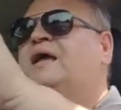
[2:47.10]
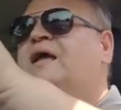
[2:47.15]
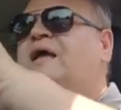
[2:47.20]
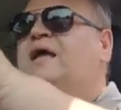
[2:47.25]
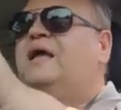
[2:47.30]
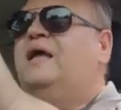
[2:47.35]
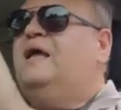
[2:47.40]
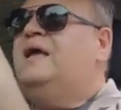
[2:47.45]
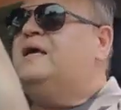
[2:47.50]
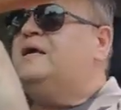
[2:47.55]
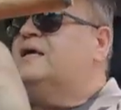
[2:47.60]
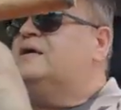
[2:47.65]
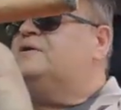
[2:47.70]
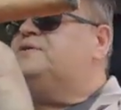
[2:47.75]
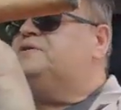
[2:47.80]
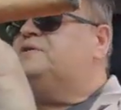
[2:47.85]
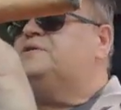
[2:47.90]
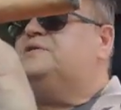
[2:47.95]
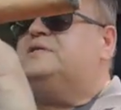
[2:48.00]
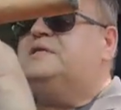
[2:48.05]
And I
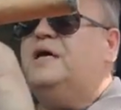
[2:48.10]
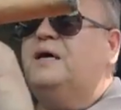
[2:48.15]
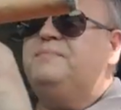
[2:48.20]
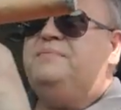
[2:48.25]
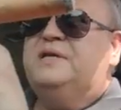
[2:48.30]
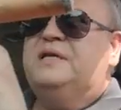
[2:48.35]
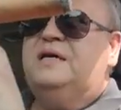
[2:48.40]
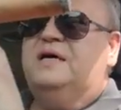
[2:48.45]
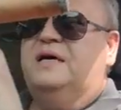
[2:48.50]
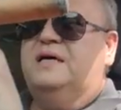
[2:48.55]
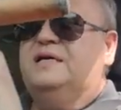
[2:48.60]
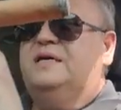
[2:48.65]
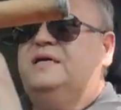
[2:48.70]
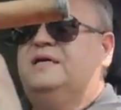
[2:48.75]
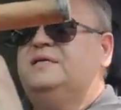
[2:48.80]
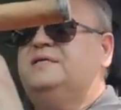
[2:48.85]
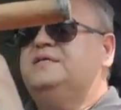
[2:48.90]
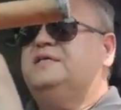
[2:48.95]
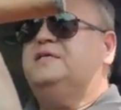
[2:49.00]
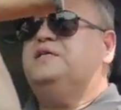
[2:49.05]
also stopped and got a
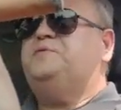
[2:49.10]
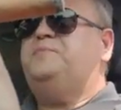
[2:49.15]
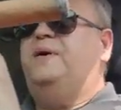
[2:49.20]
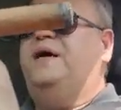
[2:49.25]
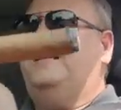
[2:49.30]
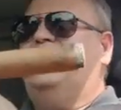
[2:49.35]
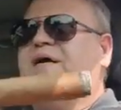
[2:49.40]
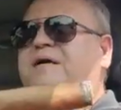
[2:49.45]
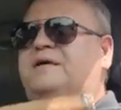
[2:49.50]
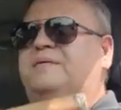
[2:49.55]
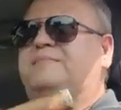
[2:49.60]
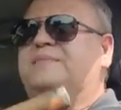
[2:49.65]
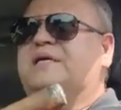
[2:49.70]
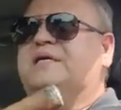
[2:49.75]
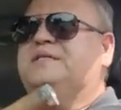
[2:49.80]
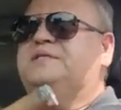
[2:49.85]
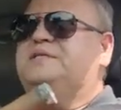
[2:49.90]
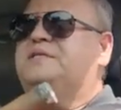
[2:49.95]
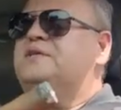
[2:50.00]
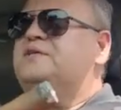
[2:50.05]
mixed six pack
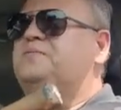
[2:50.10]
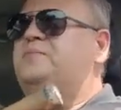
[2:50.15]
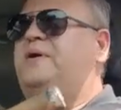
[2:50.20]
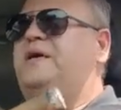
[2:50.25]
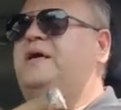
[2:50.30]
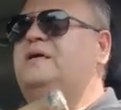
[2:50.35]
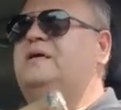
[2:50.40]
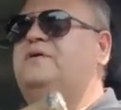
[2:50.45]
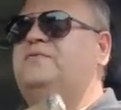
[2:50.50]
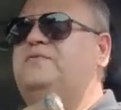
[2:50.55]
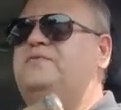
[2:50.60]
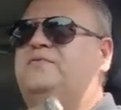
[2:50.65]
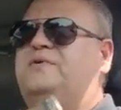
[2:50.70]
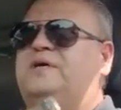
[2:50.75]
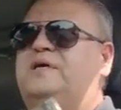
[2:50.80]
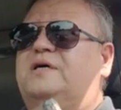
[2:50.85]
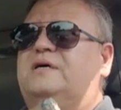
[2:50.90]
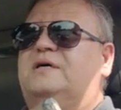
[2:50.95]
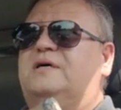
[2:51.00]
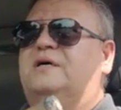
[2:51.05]
of
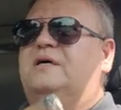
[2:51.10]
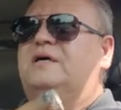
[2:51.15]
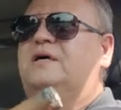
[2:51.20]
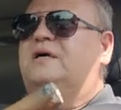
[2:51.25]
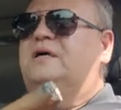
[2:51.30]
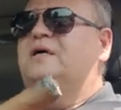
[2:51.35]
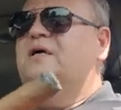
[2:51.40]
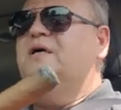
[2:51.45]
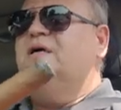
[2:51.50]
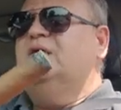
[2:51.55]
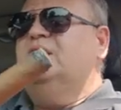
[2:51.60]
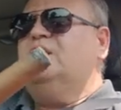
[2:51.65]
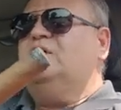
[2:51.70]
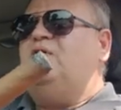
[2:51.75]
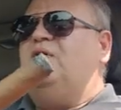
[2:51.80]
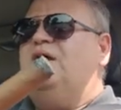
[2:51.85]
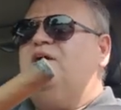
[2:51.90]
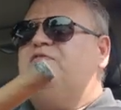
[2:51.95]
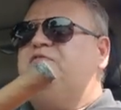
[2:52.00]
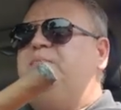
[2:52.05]

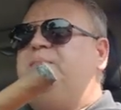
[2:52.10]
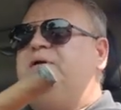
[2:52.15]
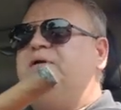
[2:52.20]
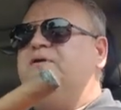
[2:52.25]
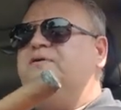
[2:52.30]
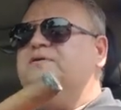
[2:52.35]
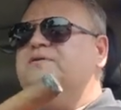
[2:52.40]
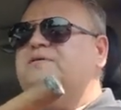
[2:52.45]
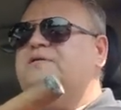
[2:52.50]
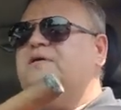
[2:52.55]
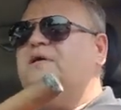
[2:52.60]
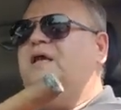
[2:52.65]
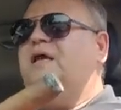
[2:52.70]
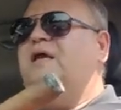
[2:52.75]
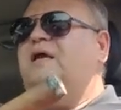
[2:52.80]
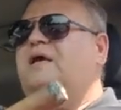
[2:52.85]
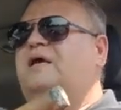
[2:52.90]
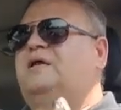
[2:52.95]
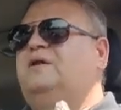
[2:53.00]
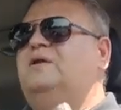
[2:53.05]
craft beers.
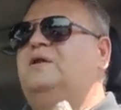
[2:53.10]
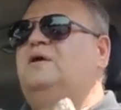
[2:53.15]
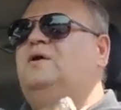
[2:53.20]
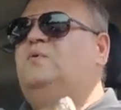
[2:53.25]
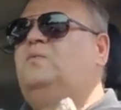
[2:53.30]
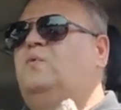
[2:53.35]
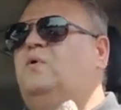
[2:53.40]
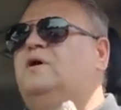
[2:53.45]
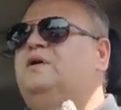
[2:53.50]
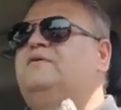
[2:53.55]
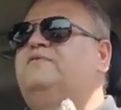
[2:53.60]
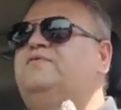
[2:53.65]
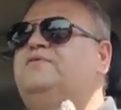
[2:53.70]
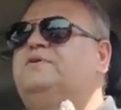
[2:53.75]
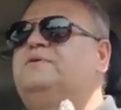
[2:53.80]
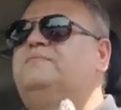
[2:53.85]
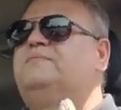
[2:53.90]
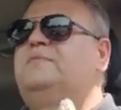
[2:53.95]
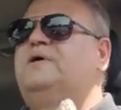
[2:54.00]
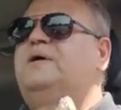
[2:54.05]
And one of
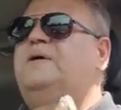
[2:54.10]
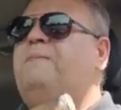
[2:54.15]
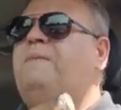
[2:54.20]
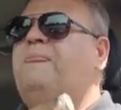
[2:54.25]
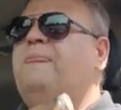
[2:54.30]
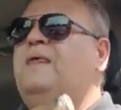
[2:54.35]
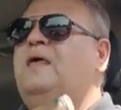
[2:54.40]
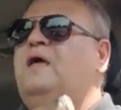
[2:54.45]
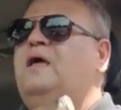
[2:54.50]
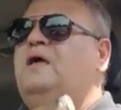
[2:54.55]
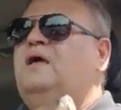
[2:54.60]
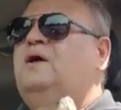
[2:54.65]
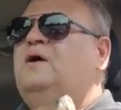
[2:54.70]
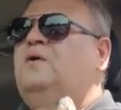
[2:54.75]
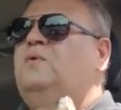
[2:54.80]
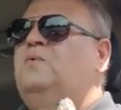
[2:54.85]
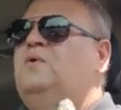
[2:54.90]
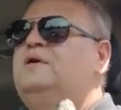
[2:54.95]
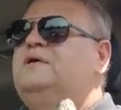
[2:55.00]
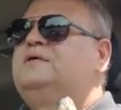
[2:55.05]
them
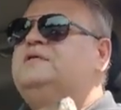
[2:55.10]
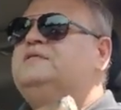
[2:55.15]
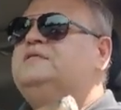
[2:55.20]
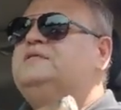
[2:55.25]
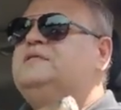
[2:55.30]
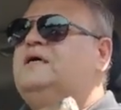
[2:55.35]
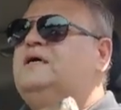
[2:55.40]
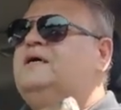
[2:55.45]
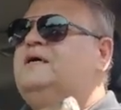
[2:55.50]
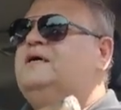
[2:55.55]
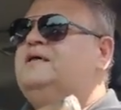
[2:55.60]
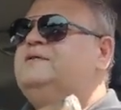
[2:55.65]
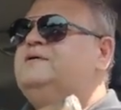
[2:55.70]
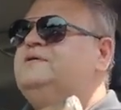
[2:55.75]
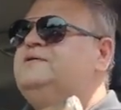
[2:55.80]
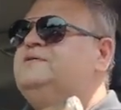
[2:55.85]
was, I